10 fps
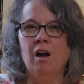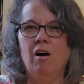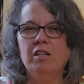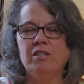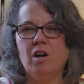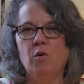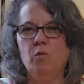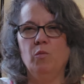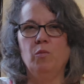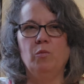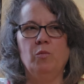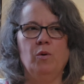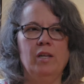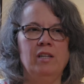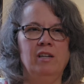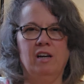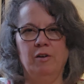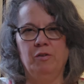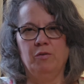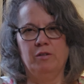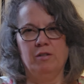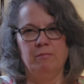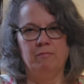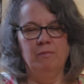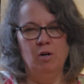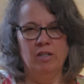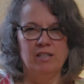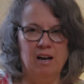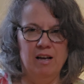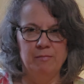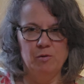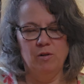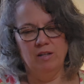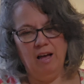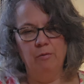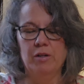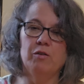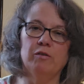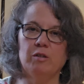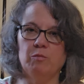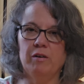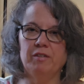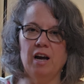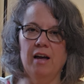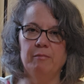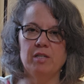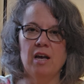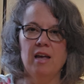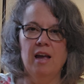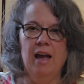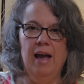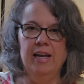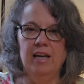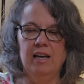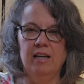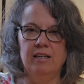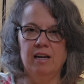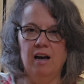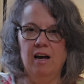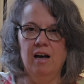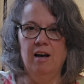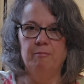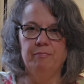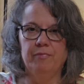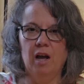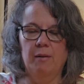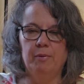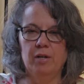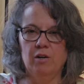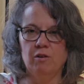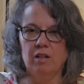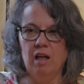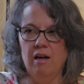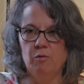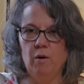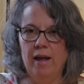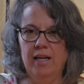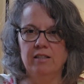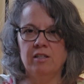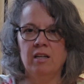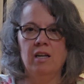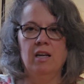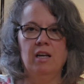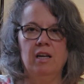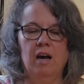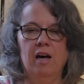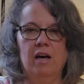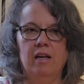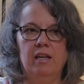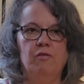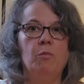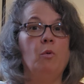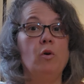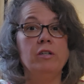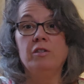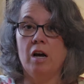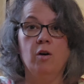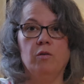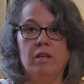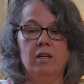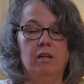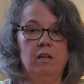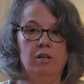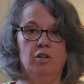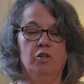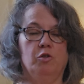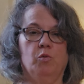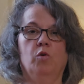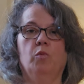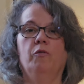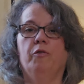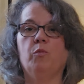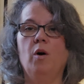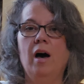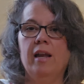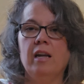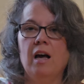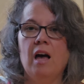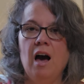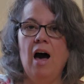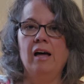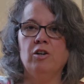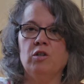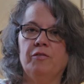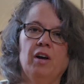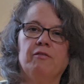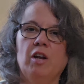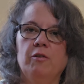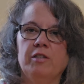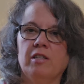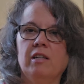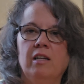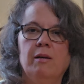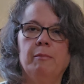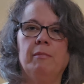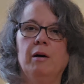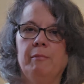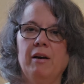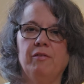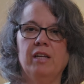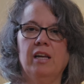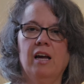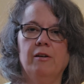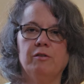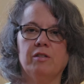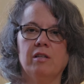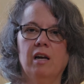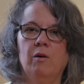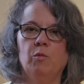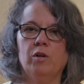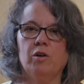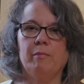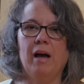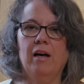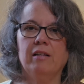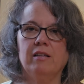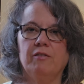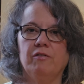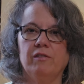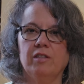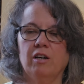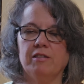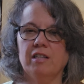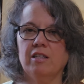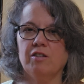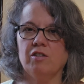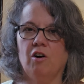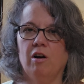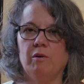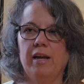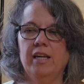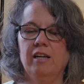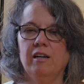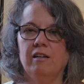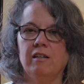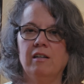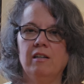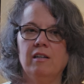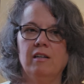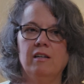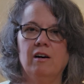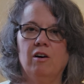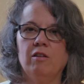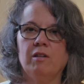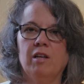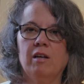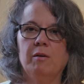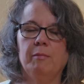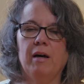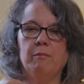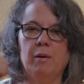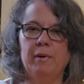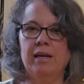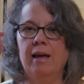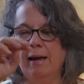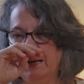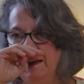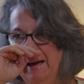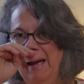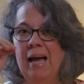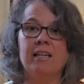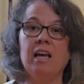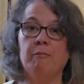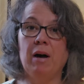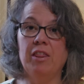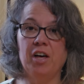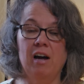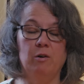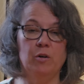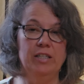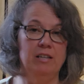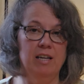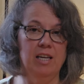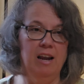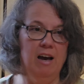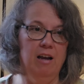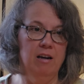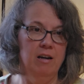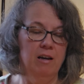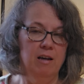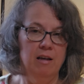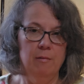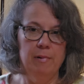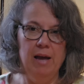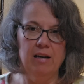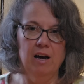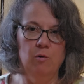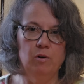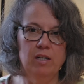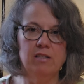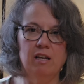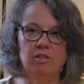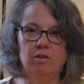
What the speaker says: also when you go through some hard times, well, I went through some rough times, and I put on a lot of weight, even more so than usual. Well, for one, I don't know if y'all have noticed in any of my videos and wonder about if y'all see the scar right here on the bottom of my neck. I had to have my thyroid taken out back, I want to say